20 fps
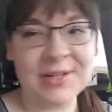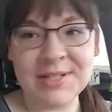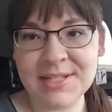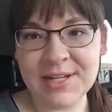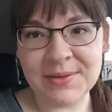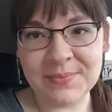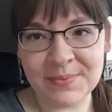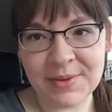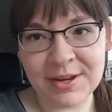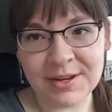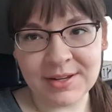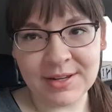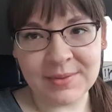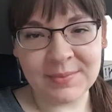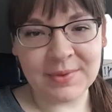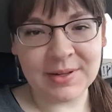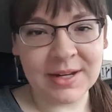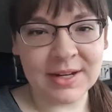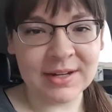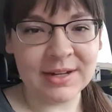It's on Monday,
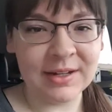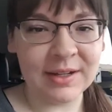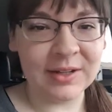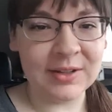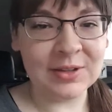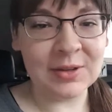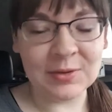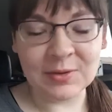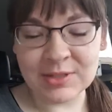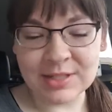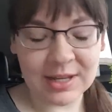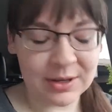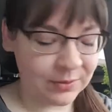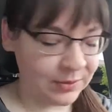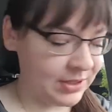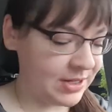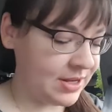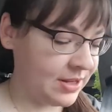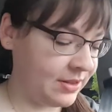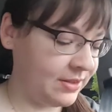but I didn't close out